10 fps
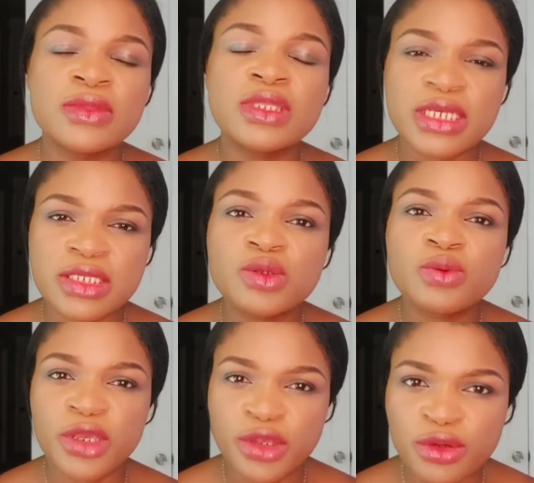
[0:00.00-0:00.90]
That's where
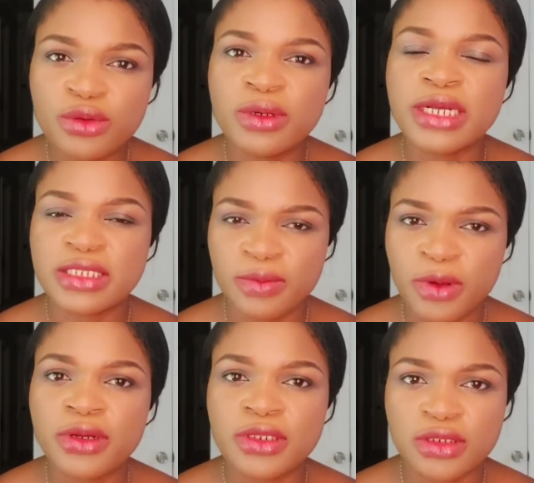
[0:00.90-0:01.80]
you as a
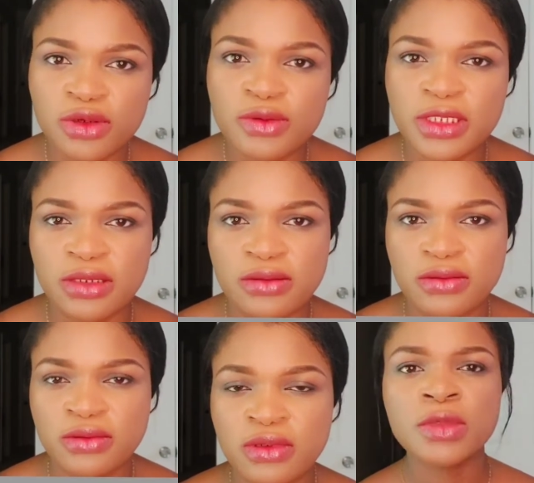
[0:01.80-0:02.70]
parent comes in.
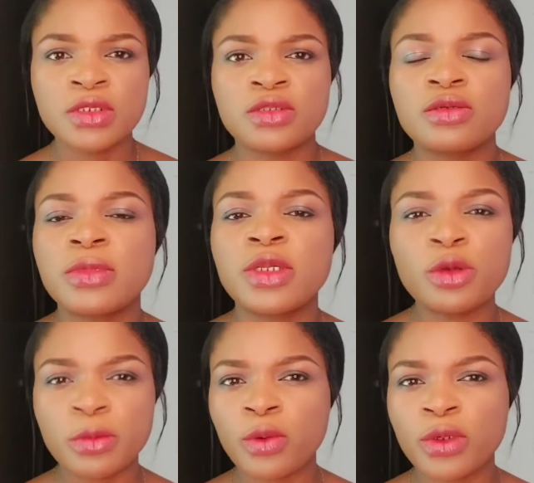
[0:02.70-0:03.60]
So my
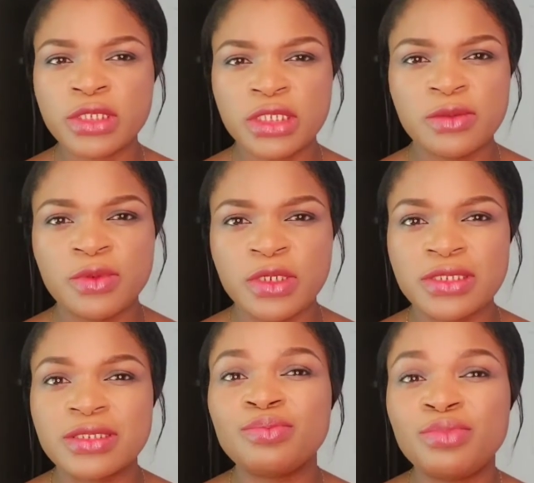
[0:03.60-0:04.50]
number one tip is
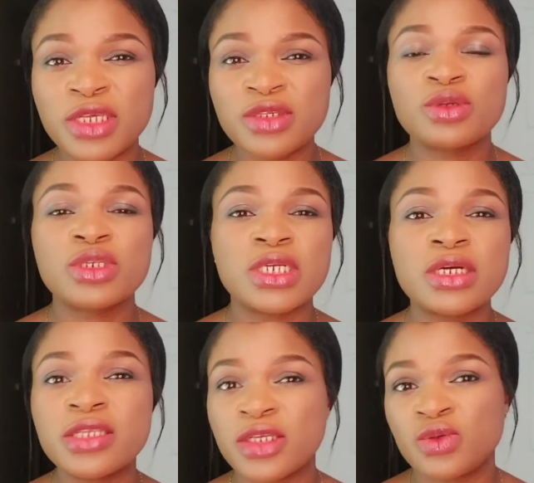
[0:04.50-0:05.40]
be social
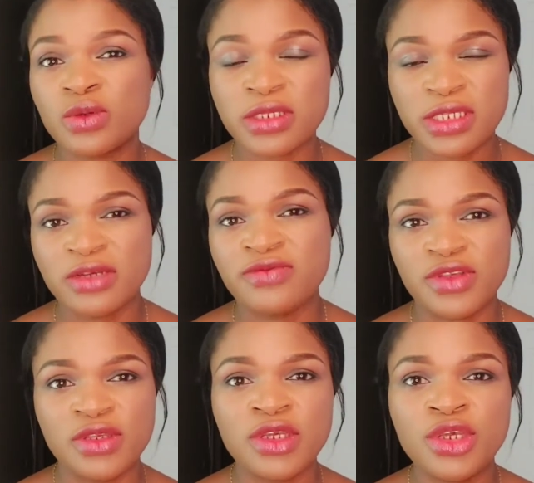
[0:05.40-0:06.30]
network savvy.
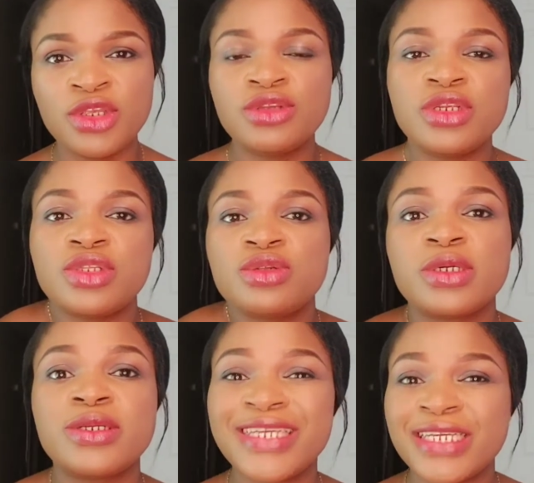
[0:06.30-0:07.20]
You need to
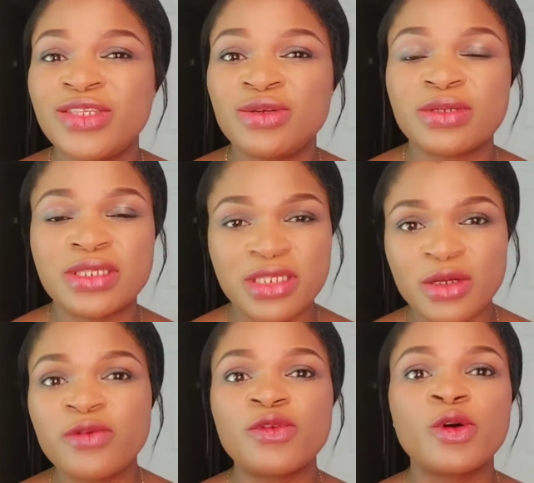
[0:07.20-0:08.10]
educate yourself
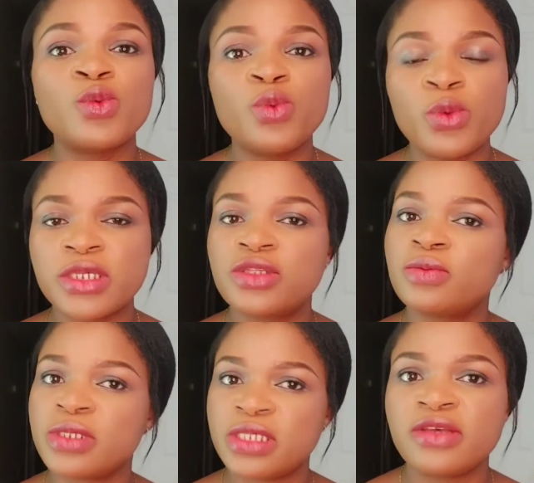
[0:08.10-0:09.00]
on ways to be
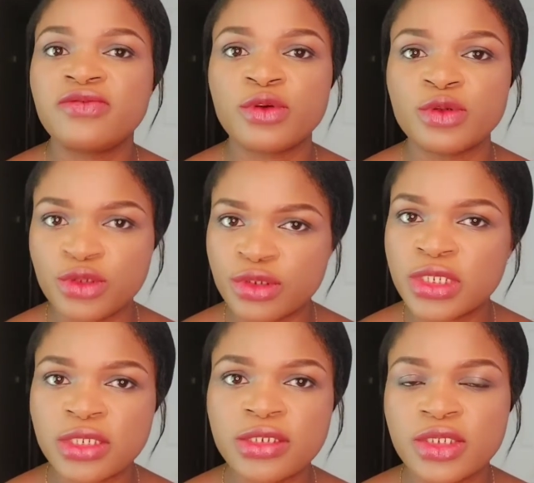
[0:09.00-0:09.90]
safe on social
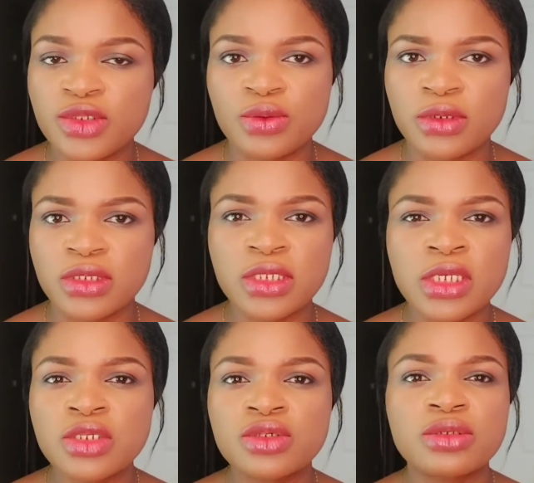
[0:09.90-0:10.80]
networks
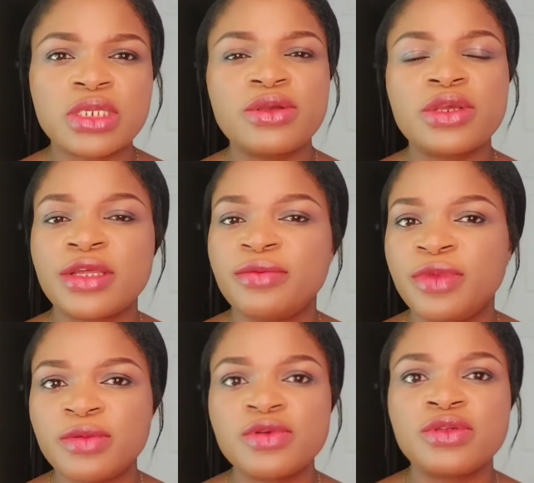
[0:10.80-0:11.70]
so that you can be
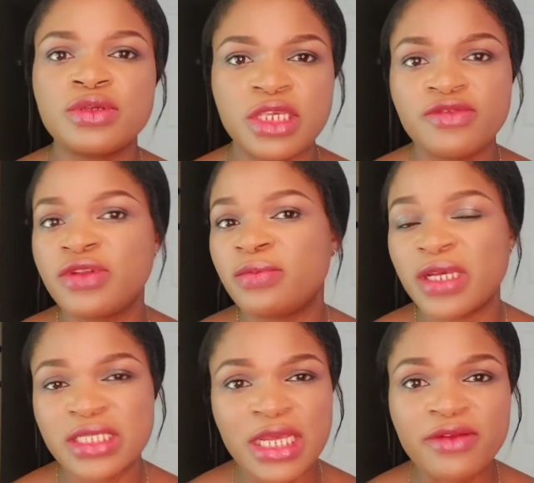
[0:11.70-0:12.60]
able to give the
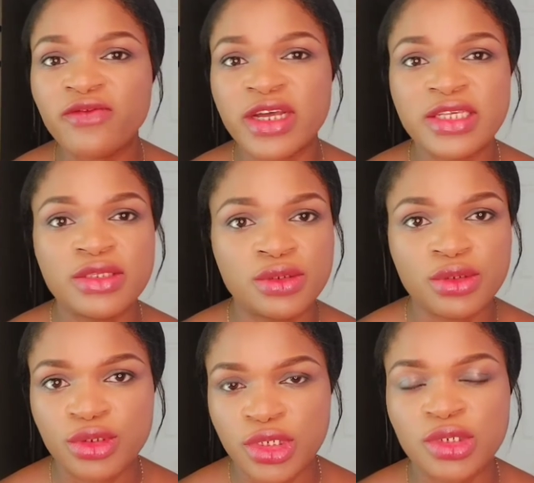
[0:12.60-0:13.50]
best advice to your
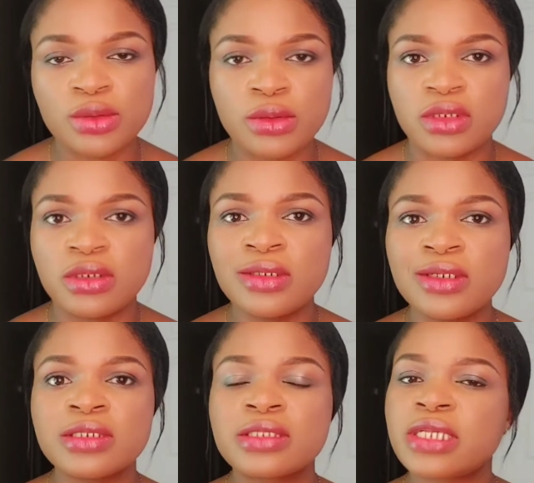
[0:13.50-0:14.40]
children.
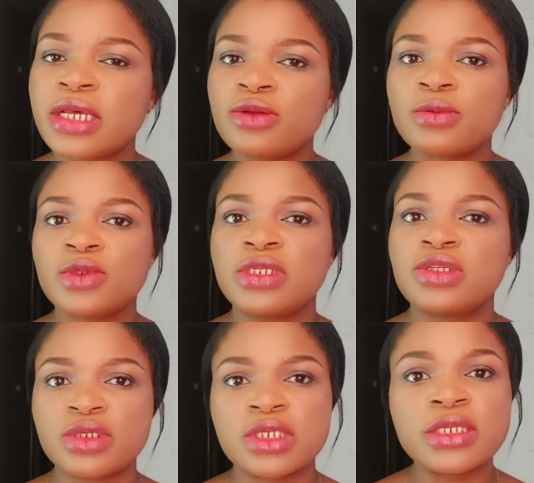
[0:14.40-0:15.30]
Sign up to the
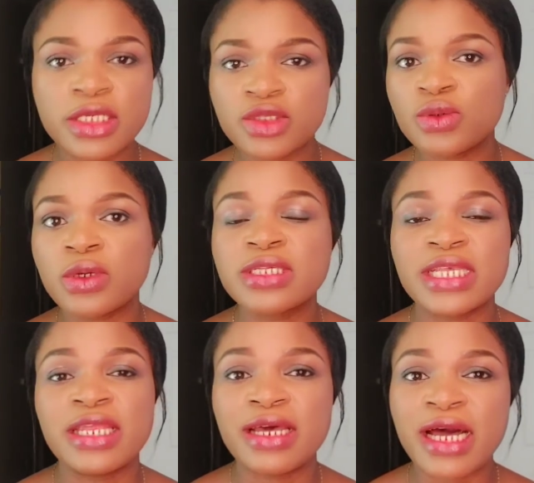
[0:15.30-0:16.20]
social networks
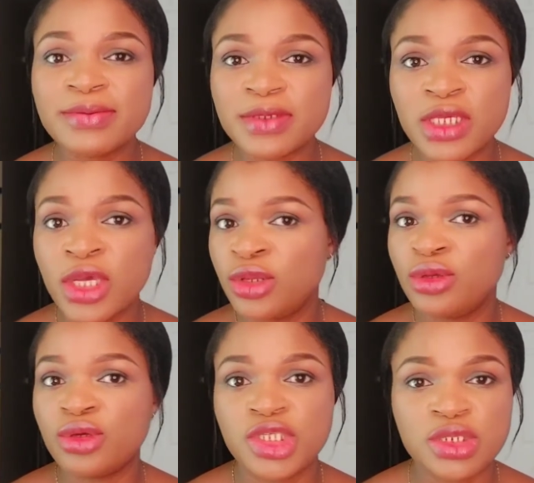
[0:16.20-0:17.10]
and apps your
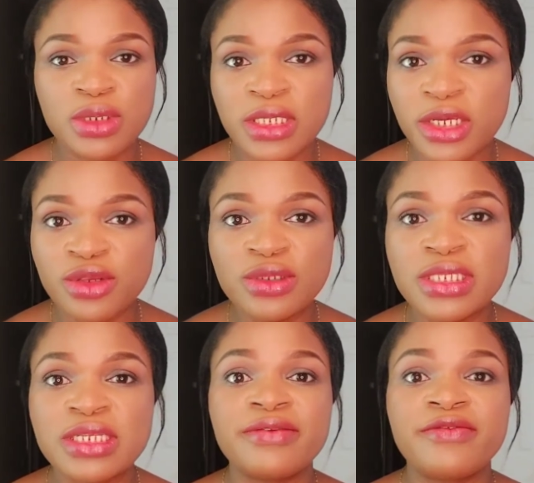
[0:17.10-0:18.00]
children are using
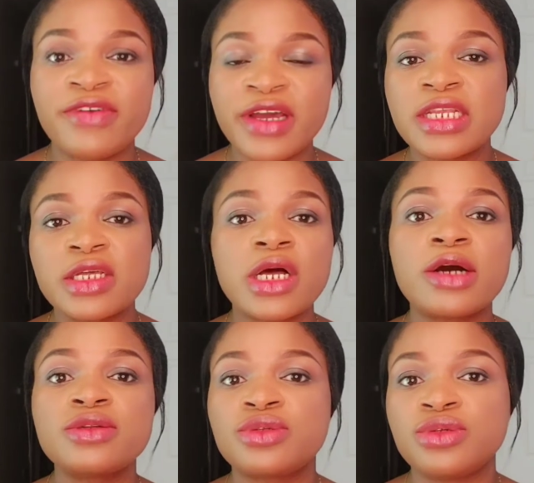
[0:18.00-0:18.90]
and find out how
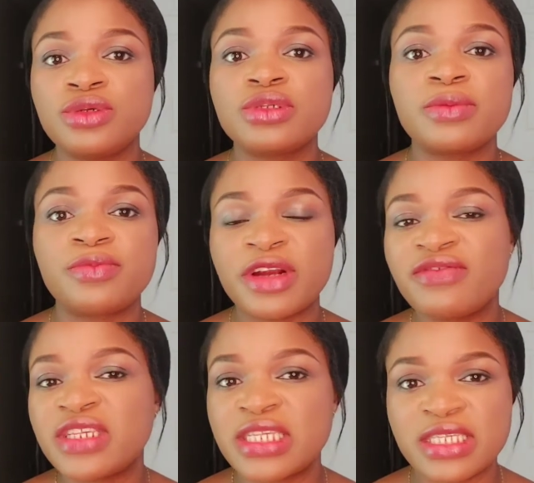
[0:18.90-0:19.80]
to use the
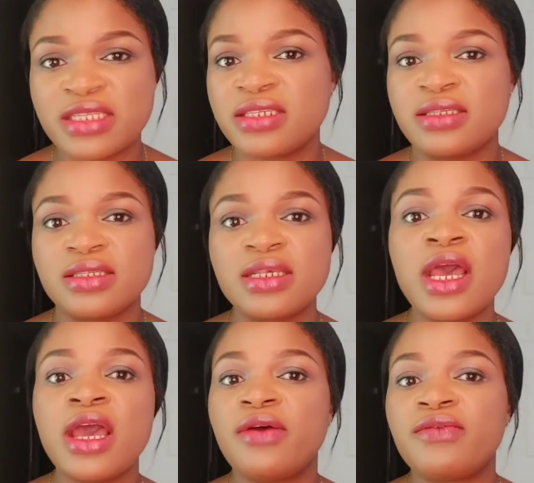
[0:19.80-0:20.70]
privacy settings
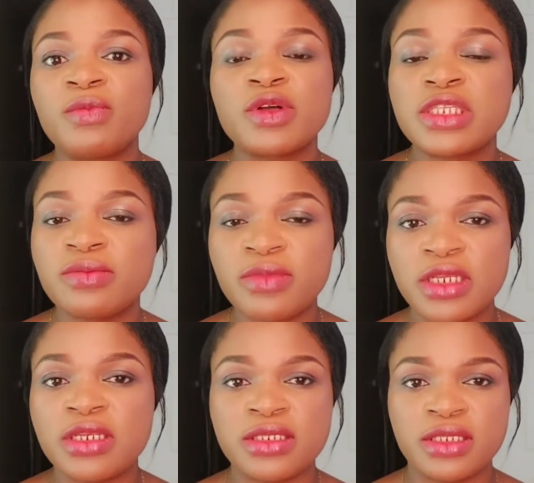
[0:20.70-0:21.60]
and reporting
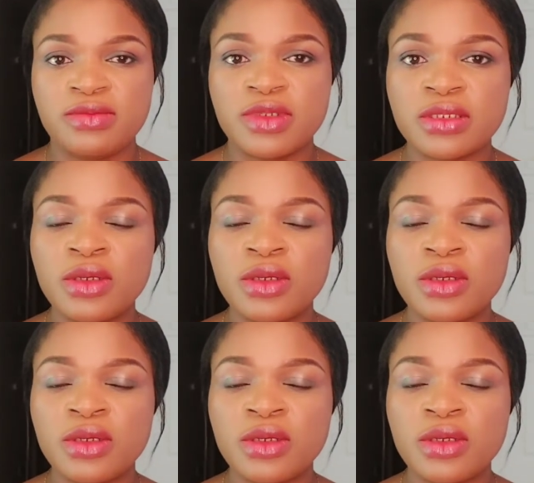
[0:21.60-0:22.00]
mechanisms.